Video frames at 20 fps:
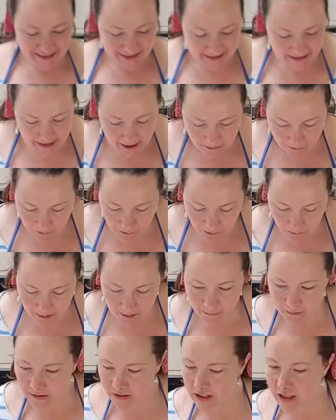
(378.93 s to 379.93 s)
So what
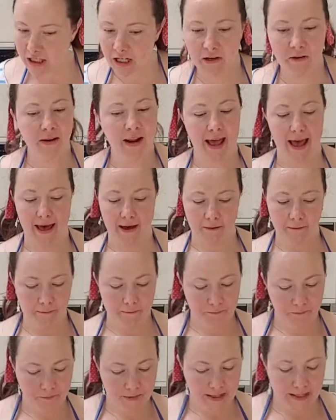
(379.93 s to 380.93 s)
we want to do
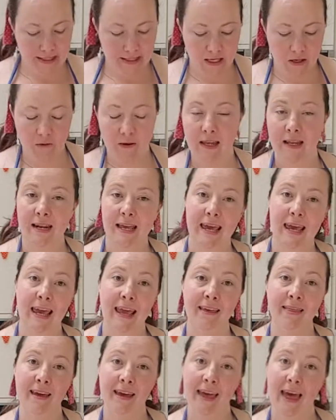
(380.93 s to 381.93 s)
now is you can
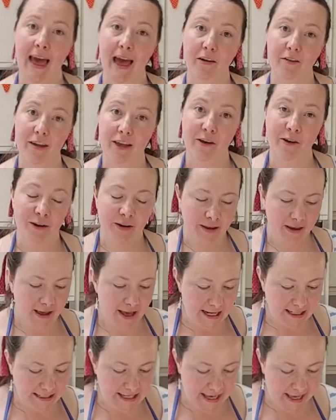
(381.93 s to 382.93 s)
either carry on
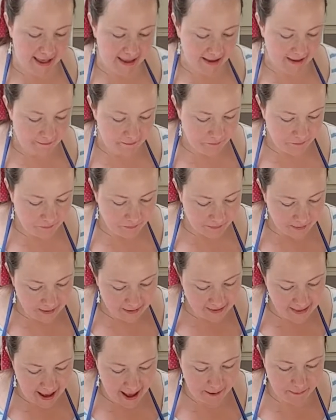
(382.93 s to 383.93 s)
cutting
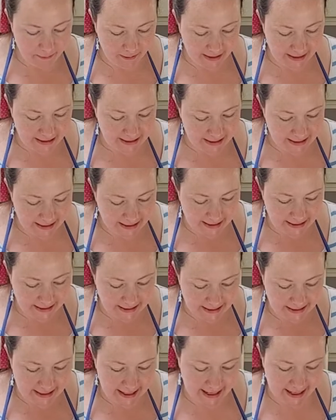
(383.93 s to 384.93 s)
the apple into
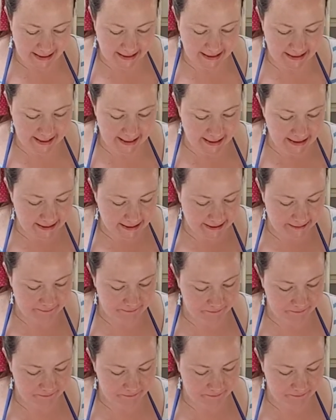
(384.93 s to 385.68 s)
little slices.